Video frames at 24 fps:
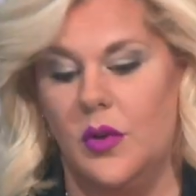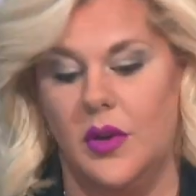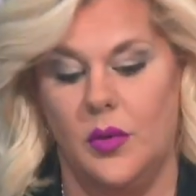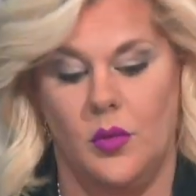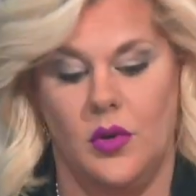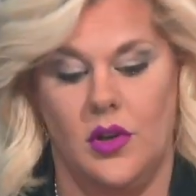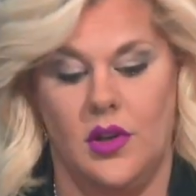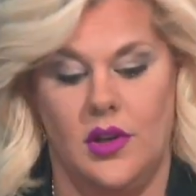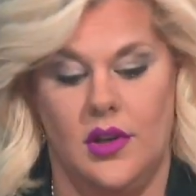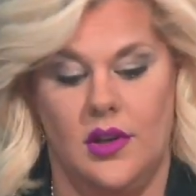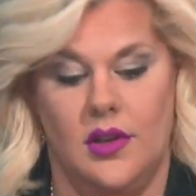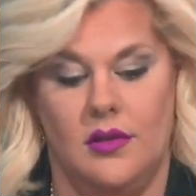we
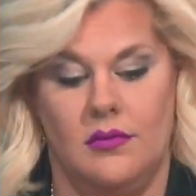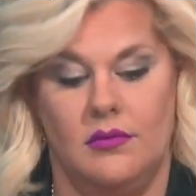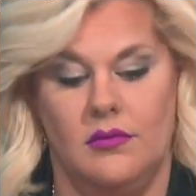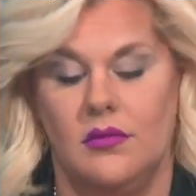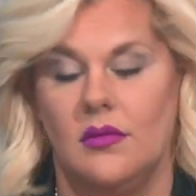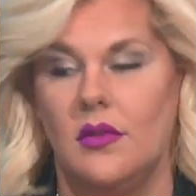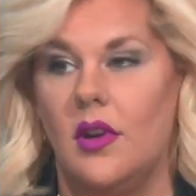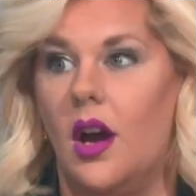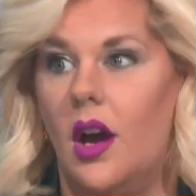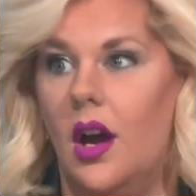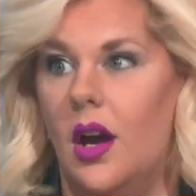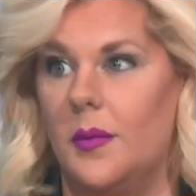want to
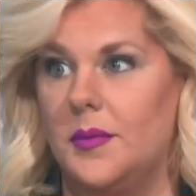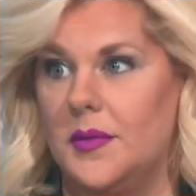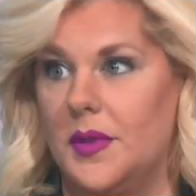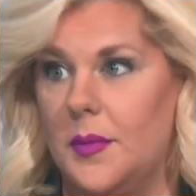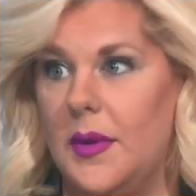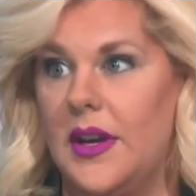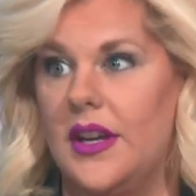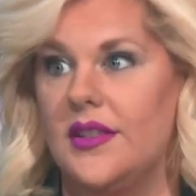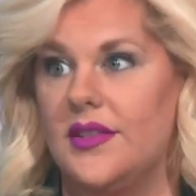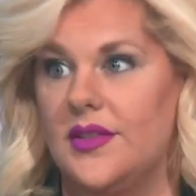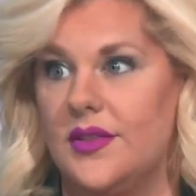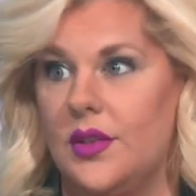
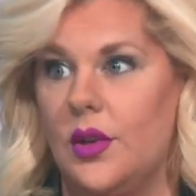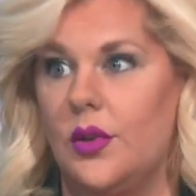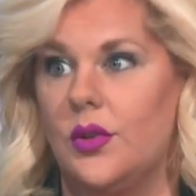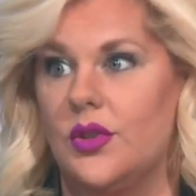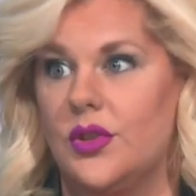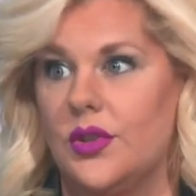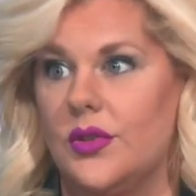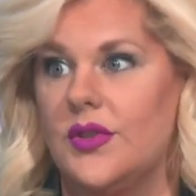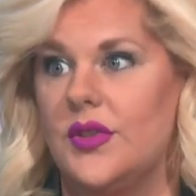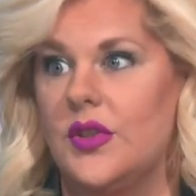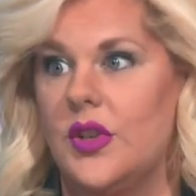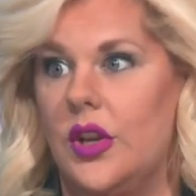optimize
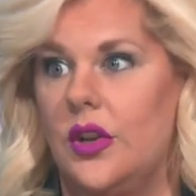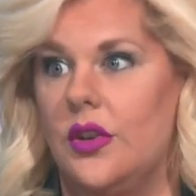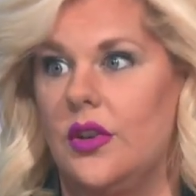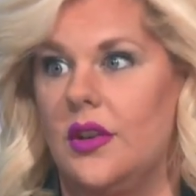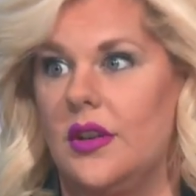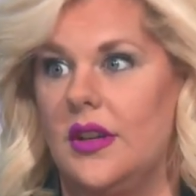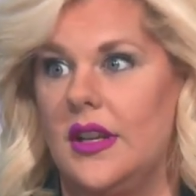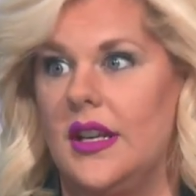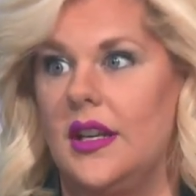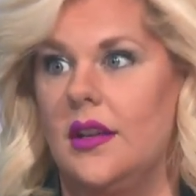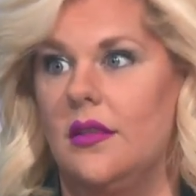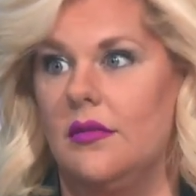Social
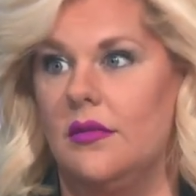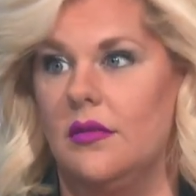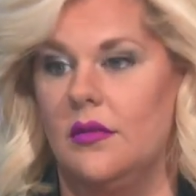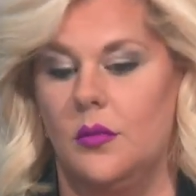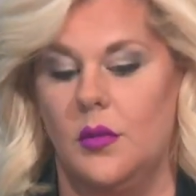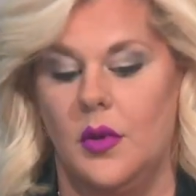Security.